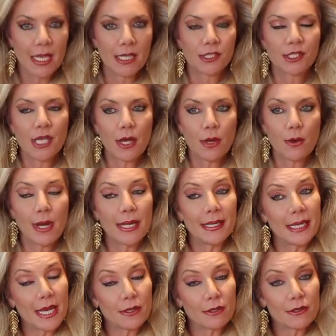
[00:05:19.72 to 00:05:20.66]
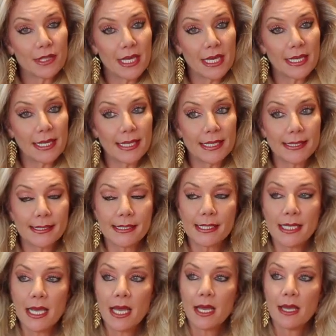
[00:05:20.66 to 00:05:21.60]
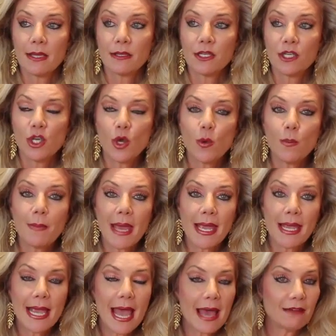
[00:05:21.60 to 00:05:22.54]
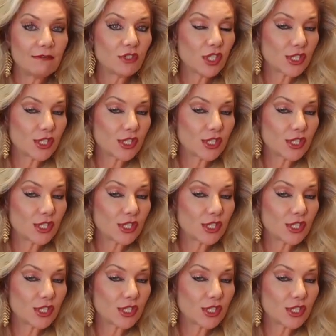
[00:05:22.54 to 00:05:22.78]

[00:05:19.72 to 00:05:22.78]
So another thing is, you may have